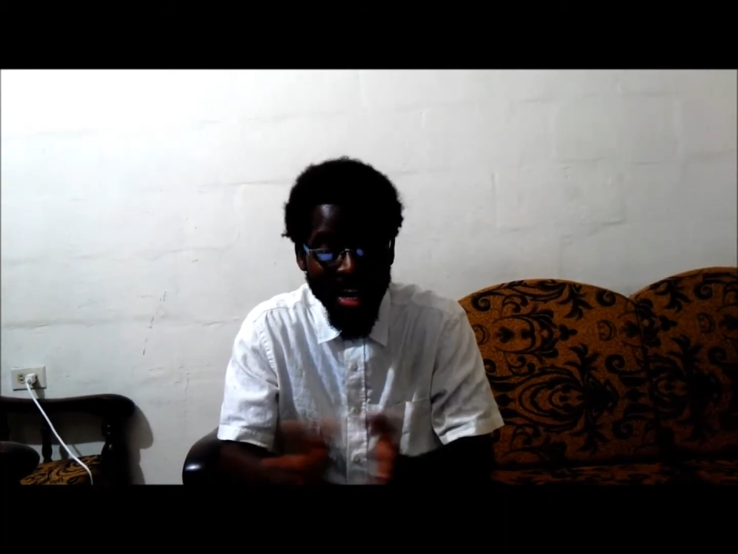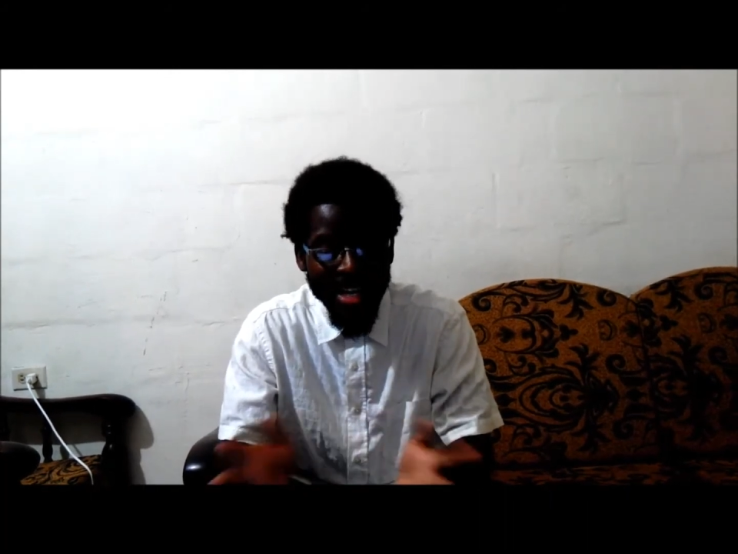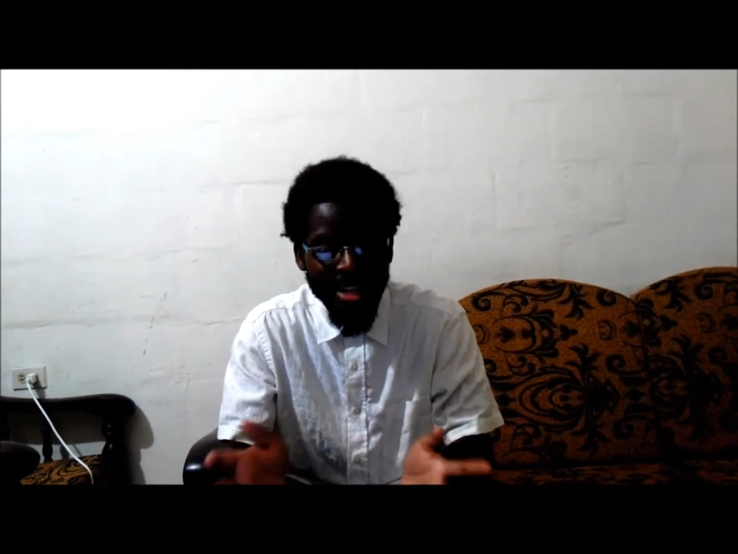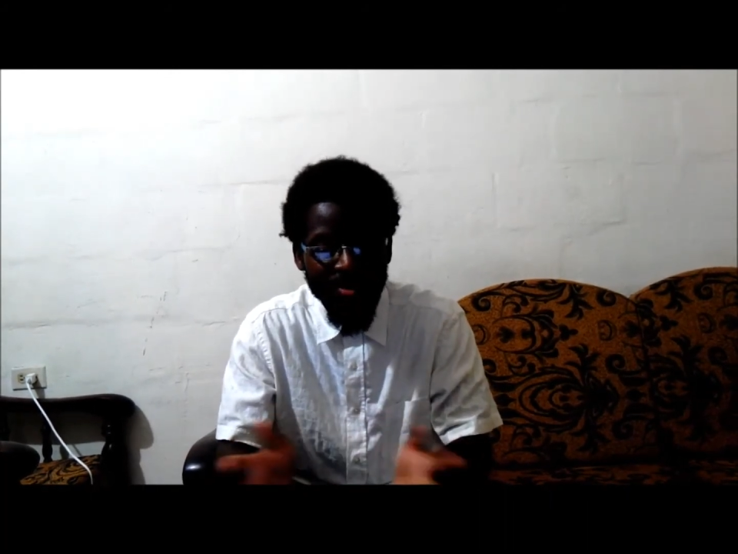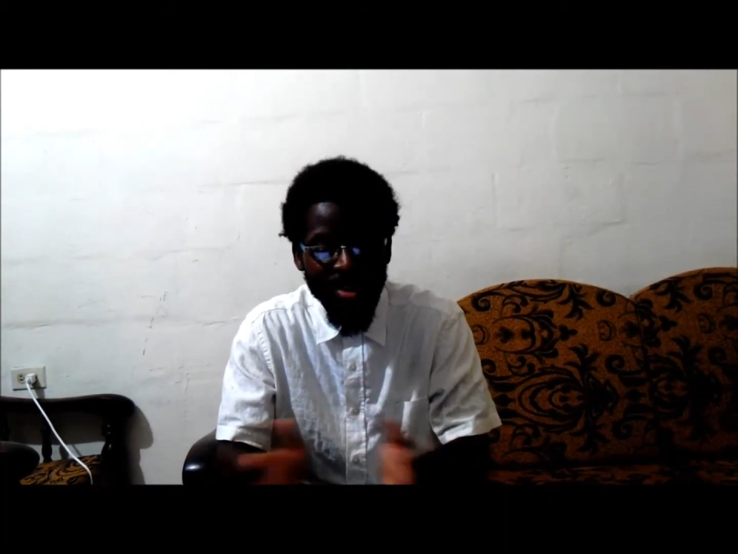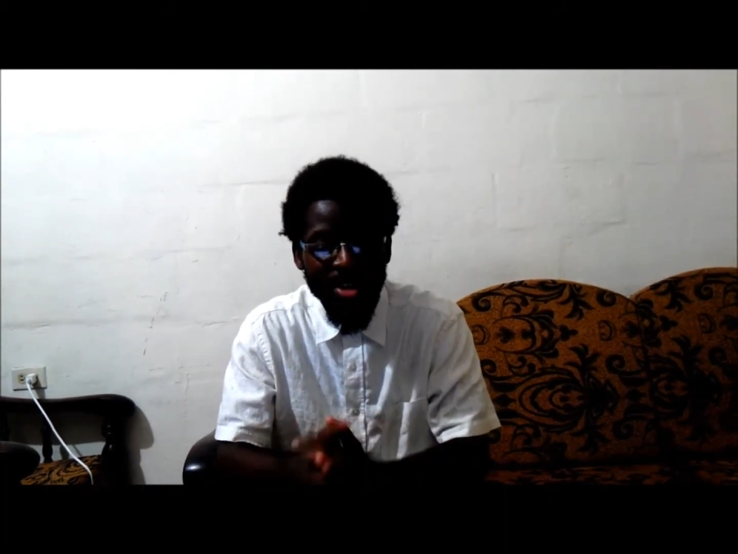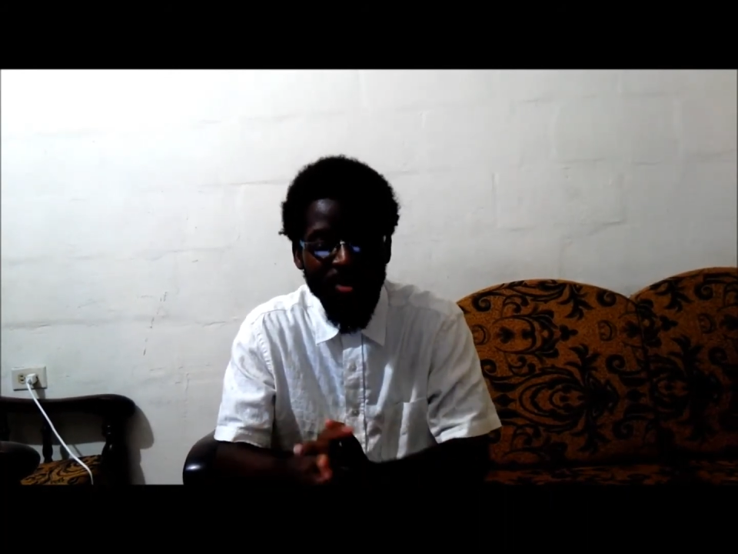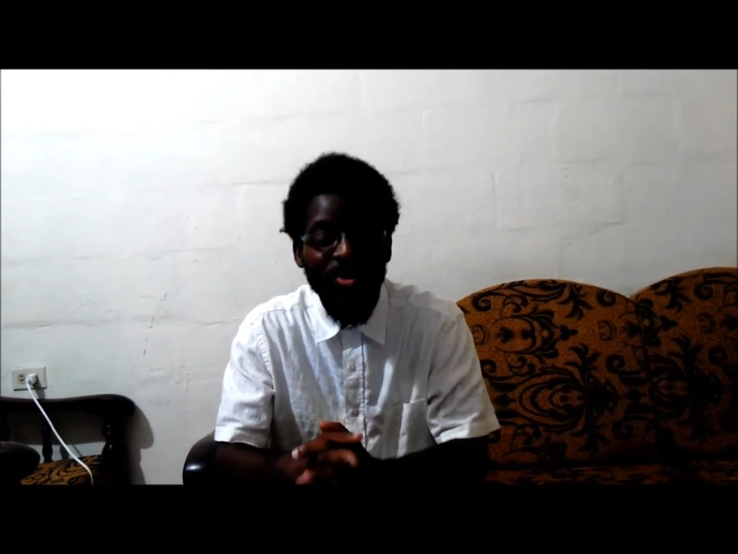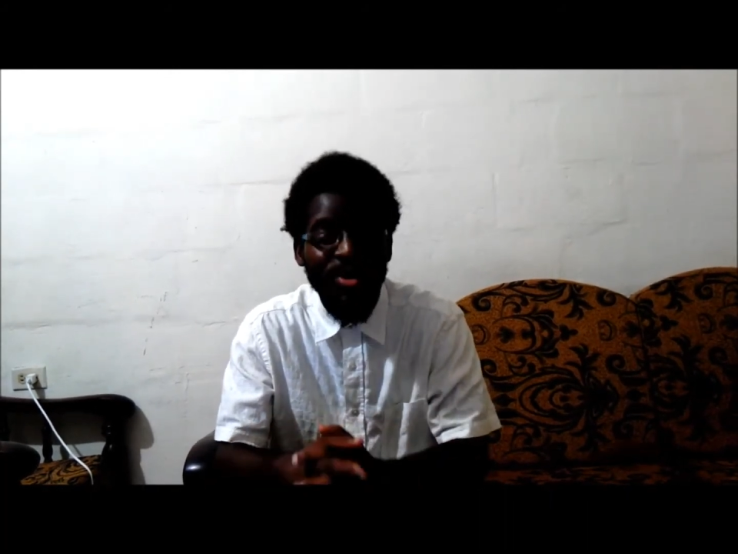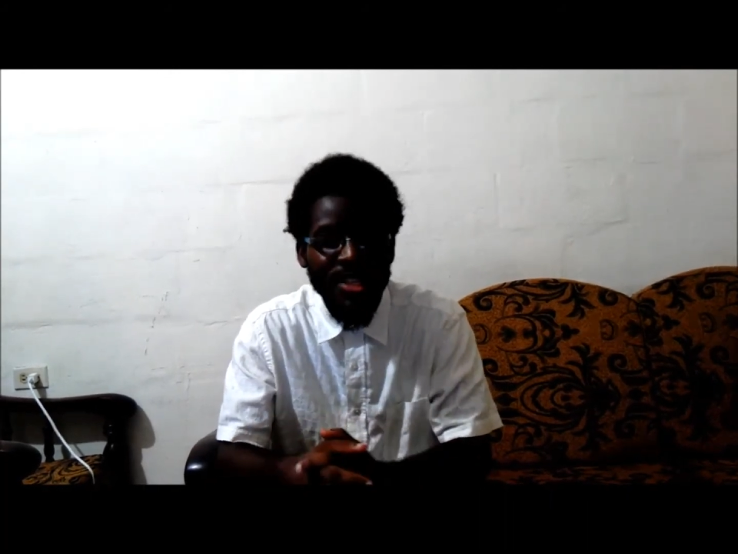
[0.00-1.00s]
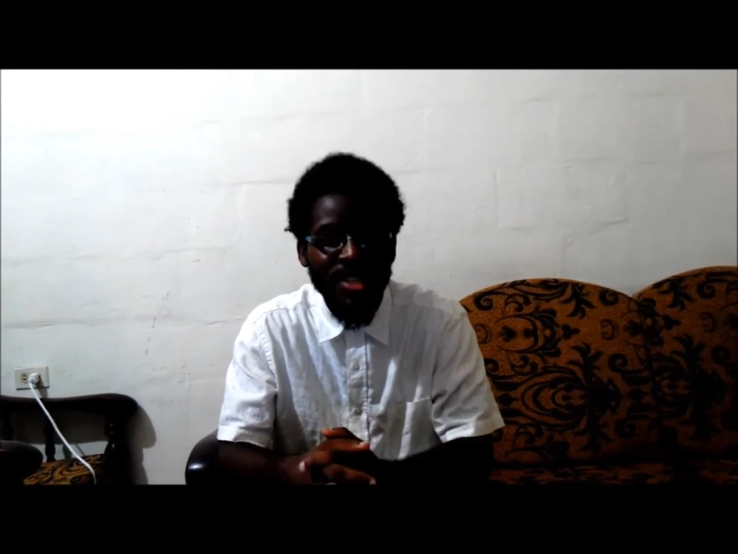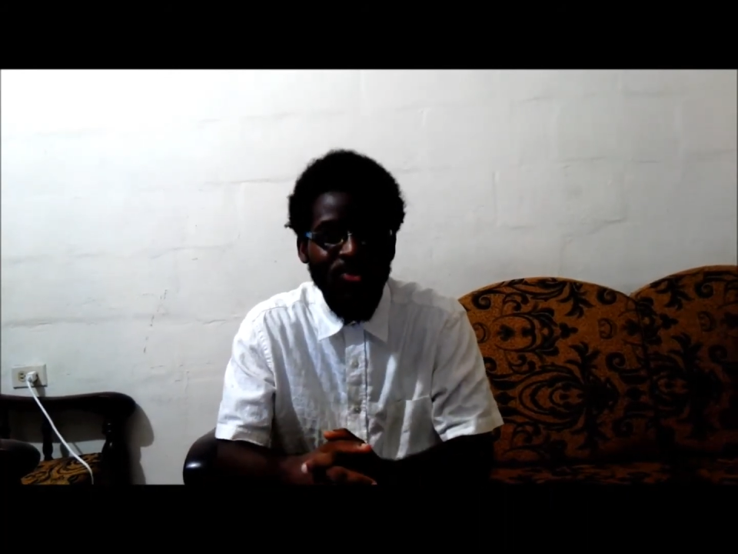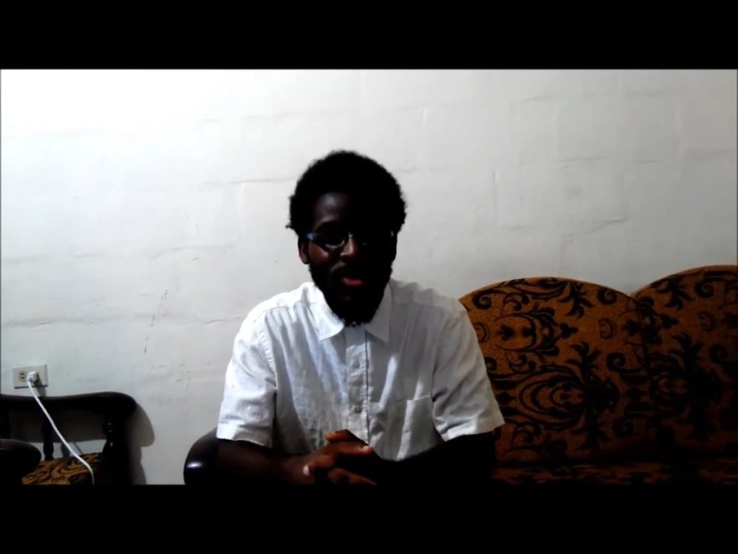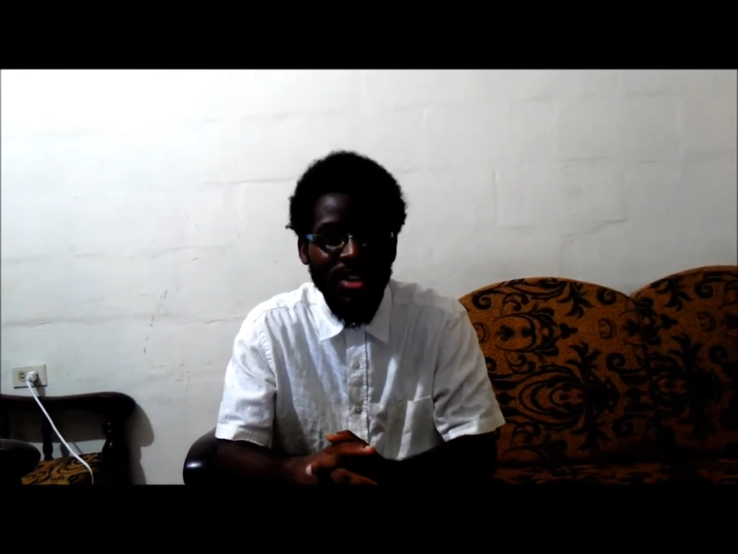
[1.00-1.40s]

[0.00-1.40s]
kind of the unfortunate